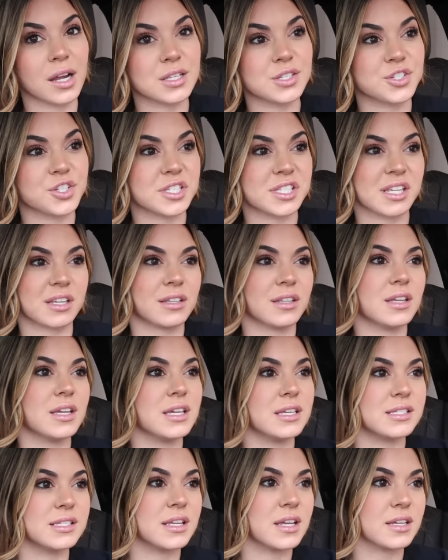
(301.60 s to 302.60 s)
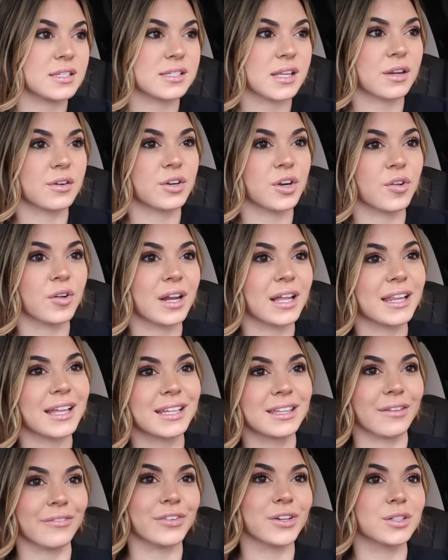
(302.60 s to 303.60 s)
It's just like the easiest. I don't know. And I
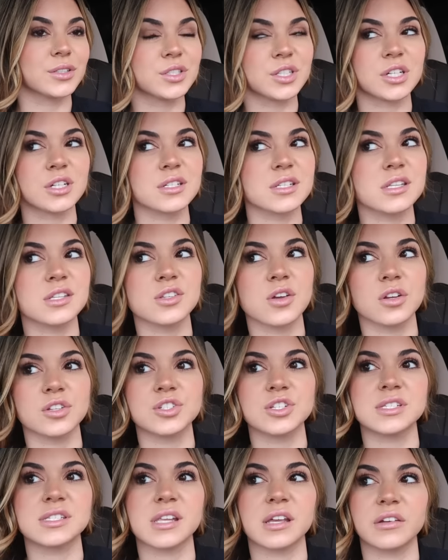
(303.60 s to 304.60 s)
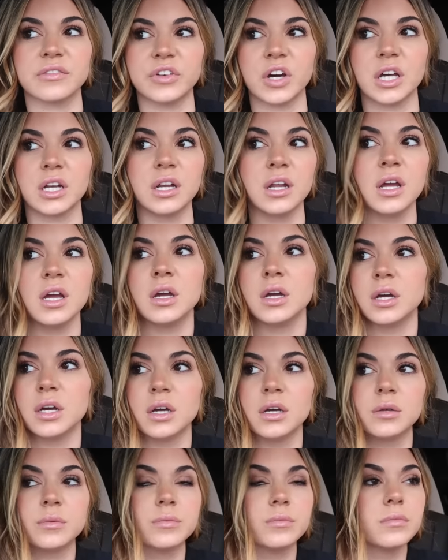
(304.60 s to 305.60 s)
like the filters. It's all just like fun.
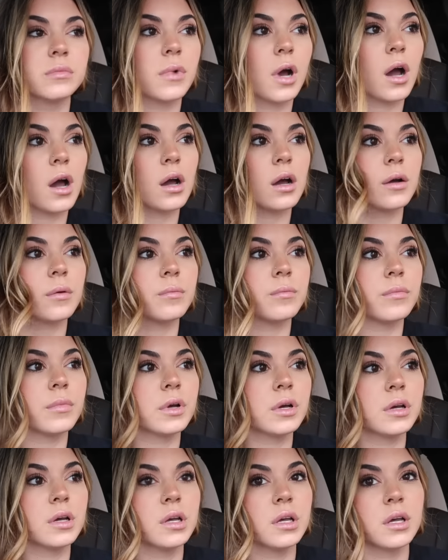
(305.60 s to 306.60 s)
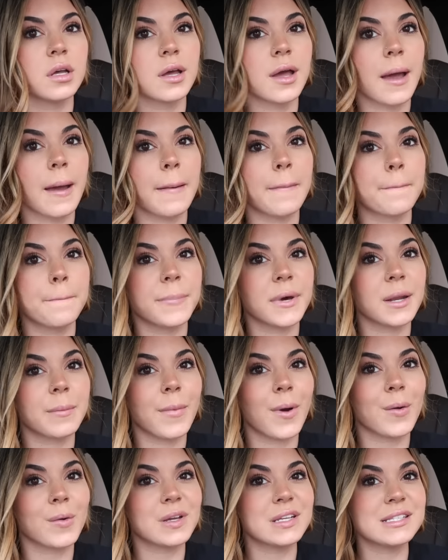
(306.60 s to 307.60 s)
But
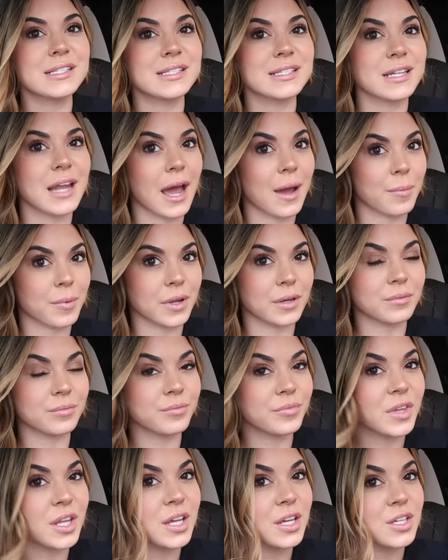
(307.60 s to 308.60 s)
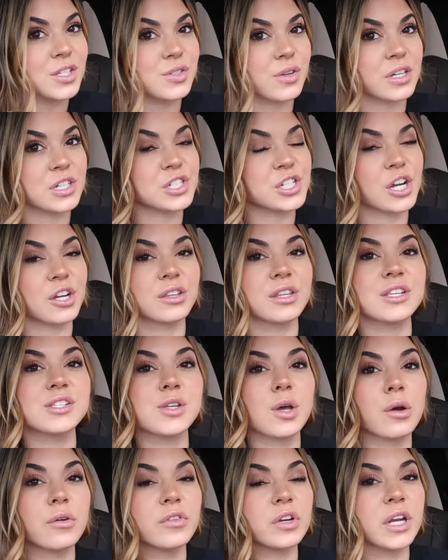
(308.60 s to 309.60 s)
I'm always snapping. So I shared
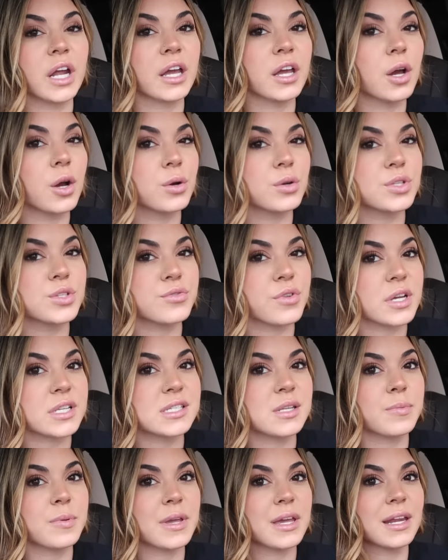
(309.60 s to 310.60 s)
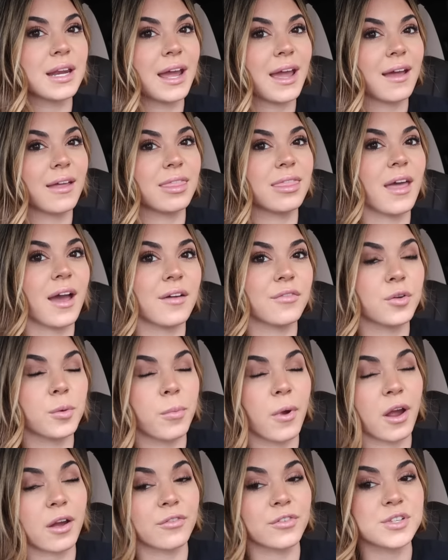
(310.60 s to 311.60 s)
this overnight oats recipe and I had that for
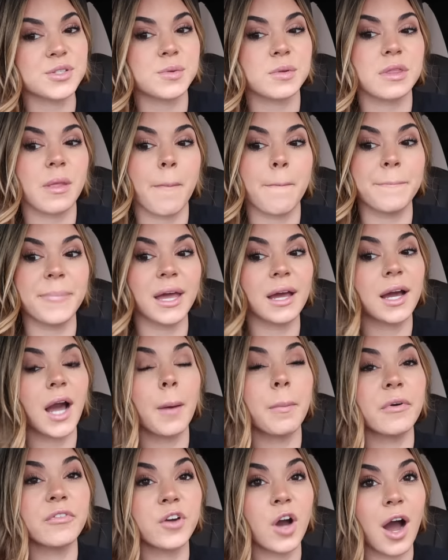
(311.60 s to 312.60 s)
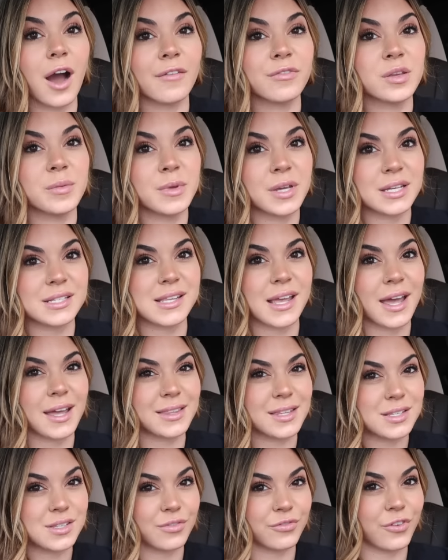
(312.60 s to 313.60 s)
breakfast with a big cup of coffee because I
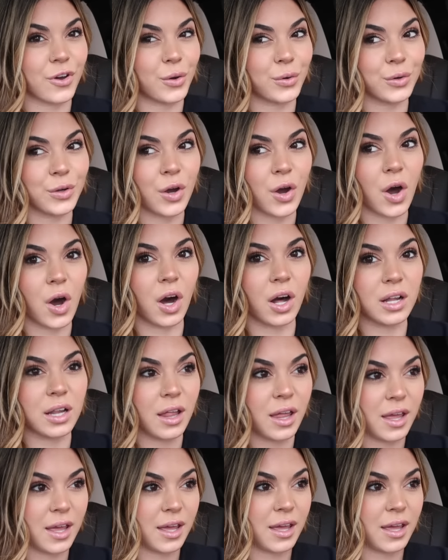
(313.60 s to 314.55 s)
had this phone call